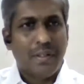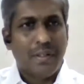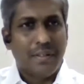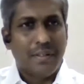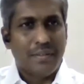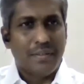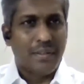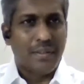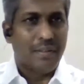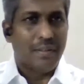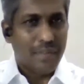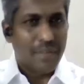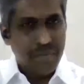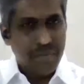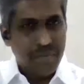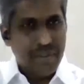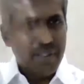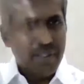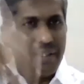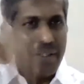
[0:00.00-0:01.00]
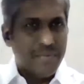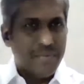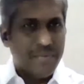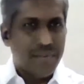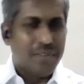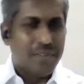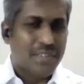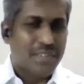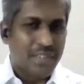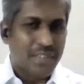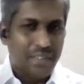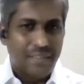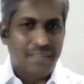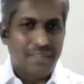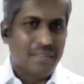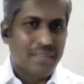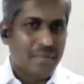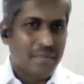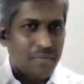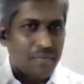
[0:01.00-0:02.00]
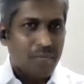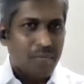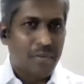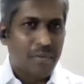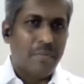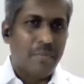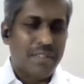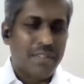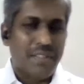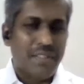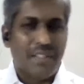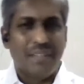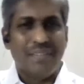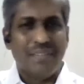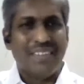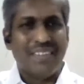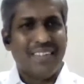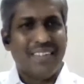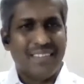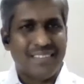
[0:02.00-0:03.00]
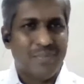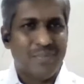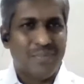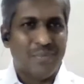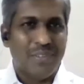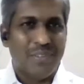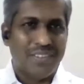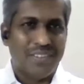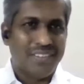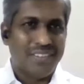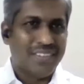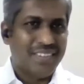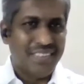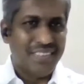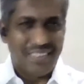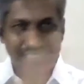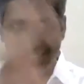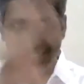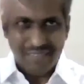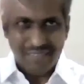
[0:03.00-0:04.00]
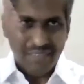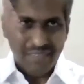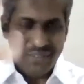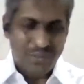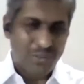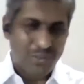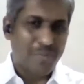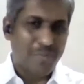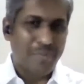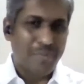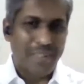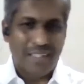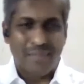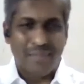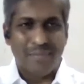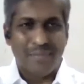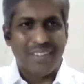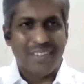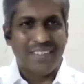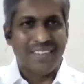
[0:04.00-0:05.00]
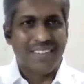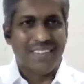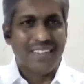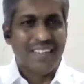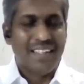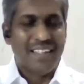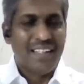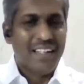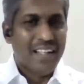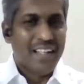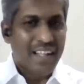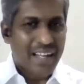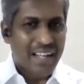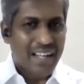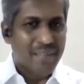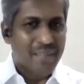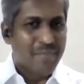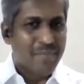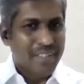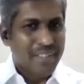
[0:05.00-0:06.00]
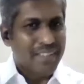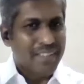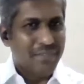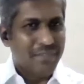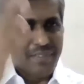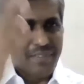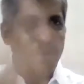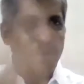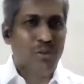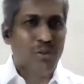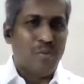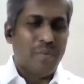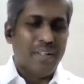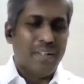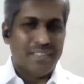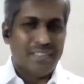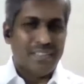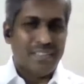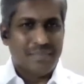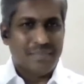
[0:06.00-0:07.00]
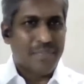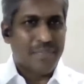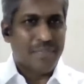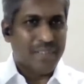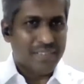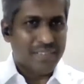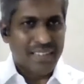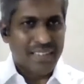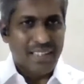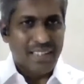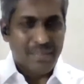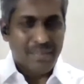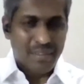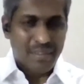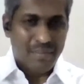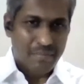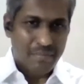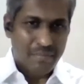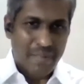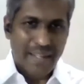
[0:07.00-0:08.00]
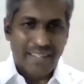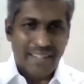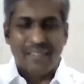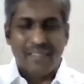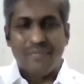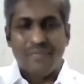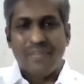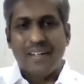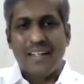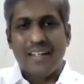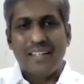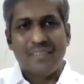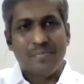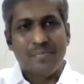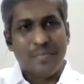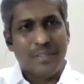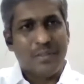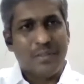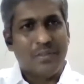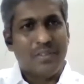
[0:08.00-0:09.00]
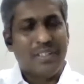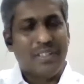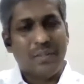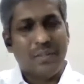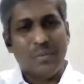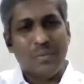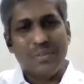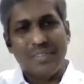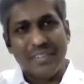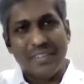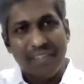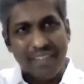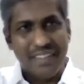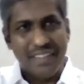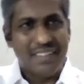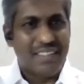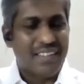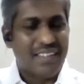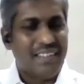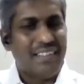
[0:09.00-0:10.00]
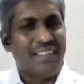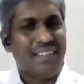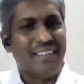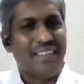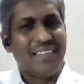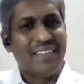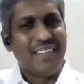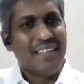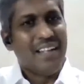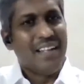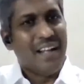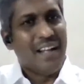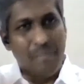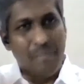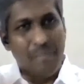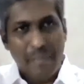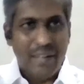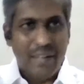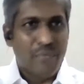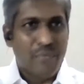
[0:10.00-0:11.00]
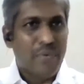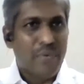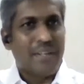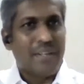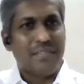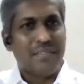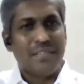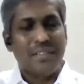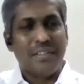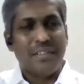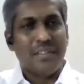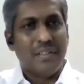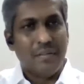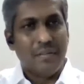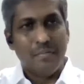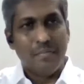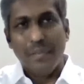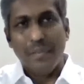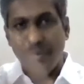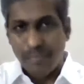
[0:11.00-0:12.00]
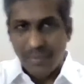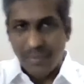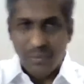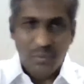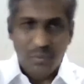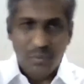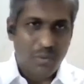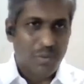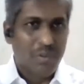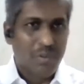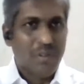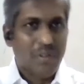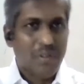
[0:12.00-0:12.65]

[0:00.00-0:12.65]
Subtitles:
okay, so everybody keeps listing for measuring with the customers the 7 score parameter. I've been in different domains. Presently, I'm in a banking finance. Prior to that, I was in a retailing, manufacturing, a BPO.